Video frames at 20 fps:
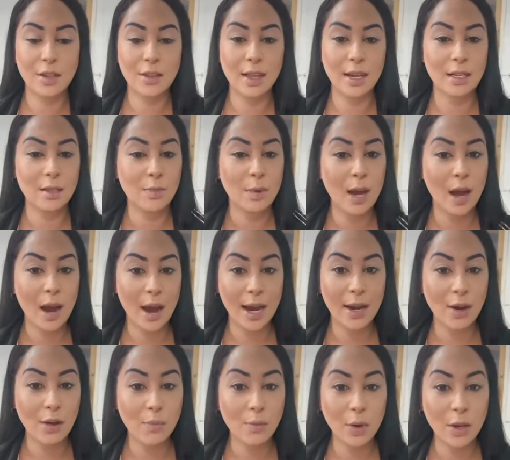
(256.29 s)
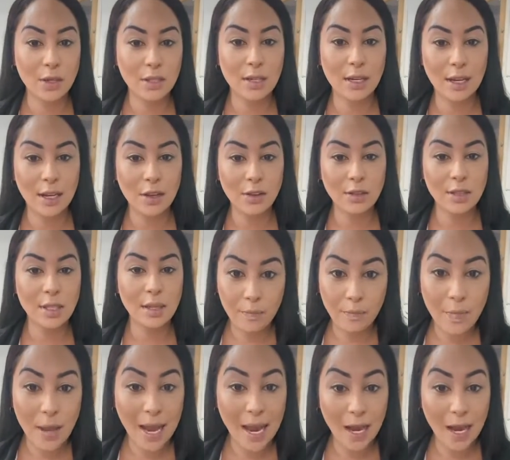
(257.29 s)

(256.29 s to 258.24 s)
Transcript: So that is why I don't personally use them.